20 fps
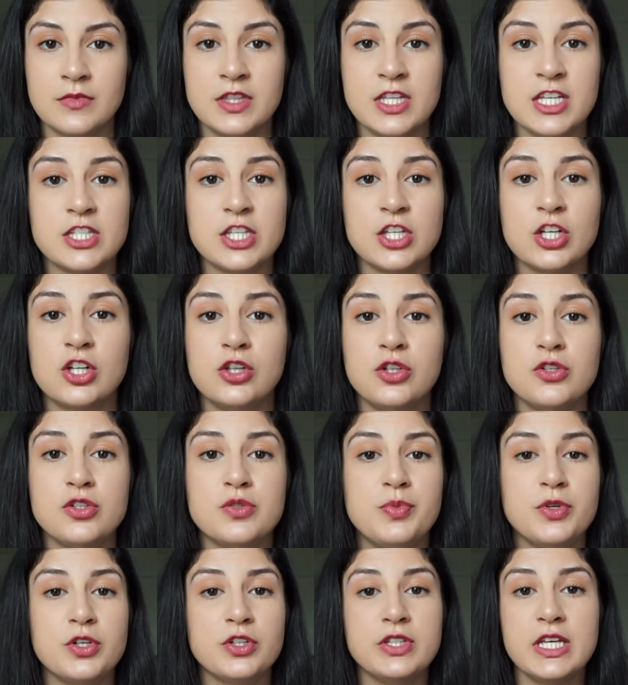This includes
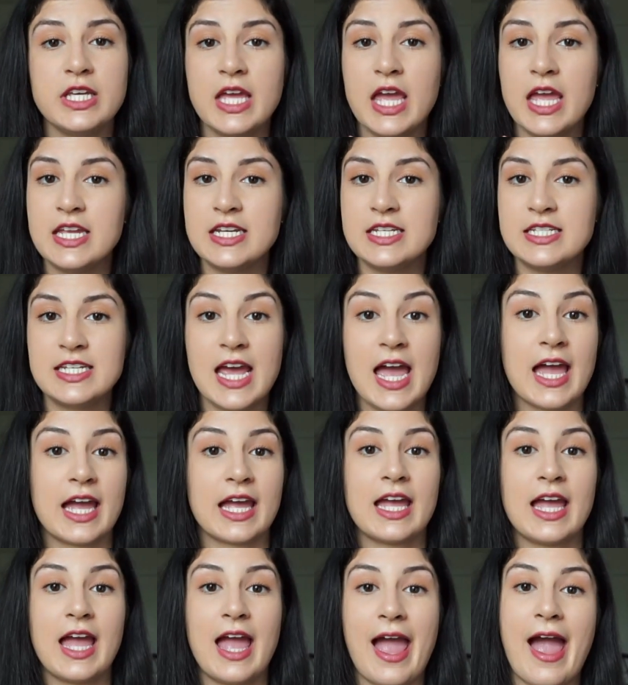building a
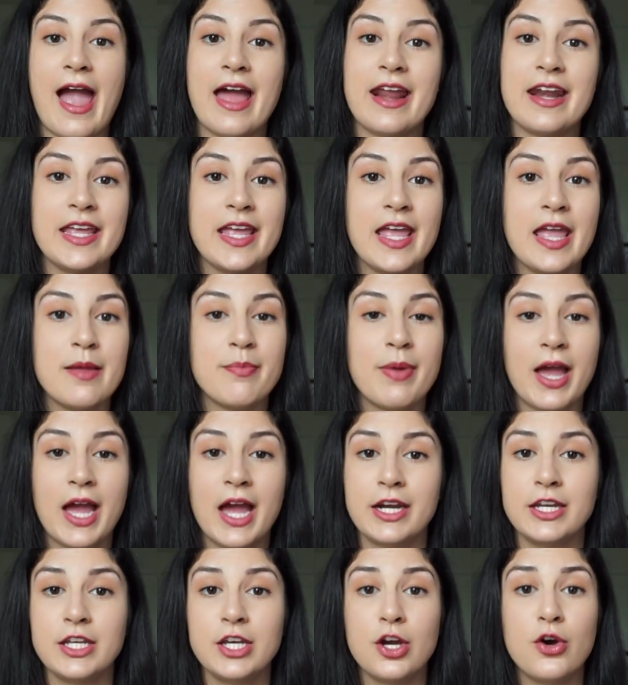deck, adding a
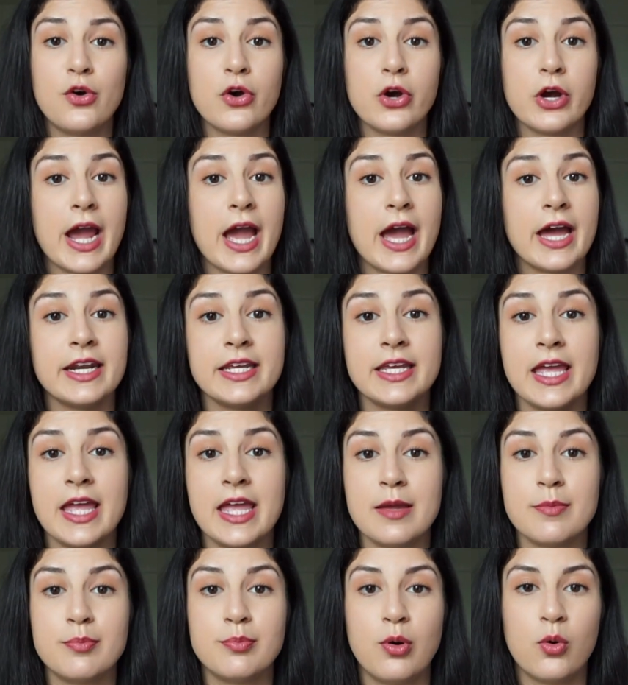patio, or adding
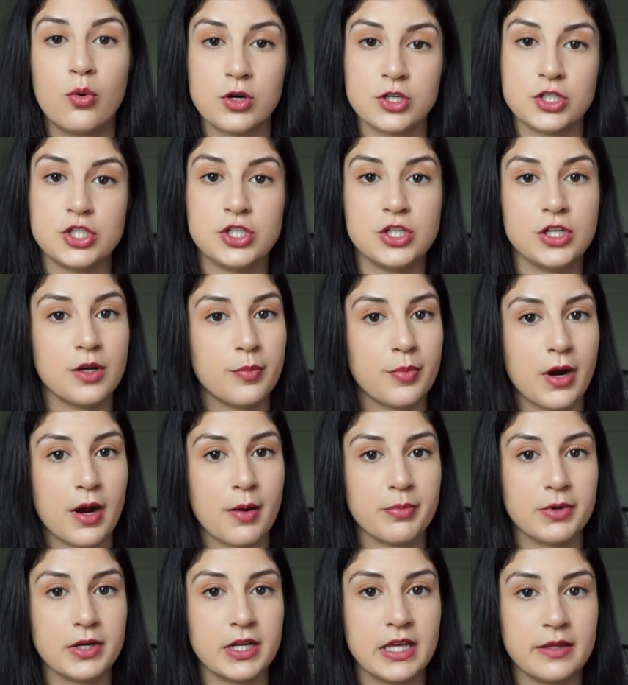a porch to your
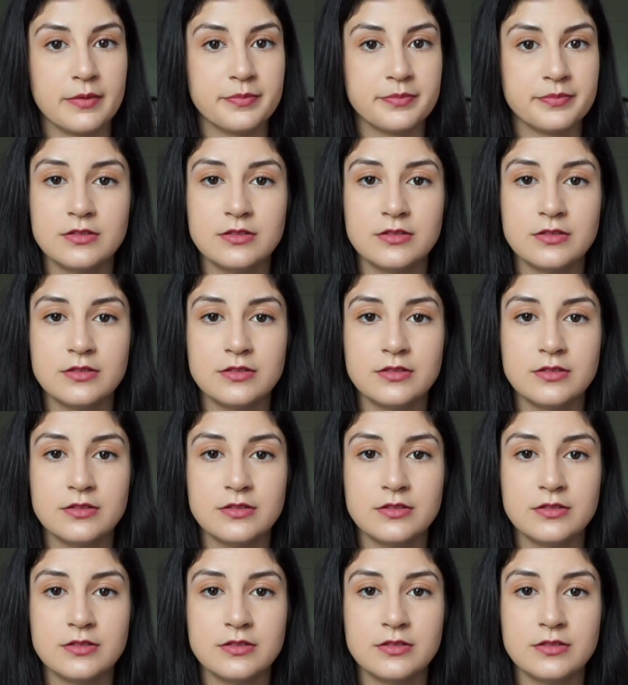property.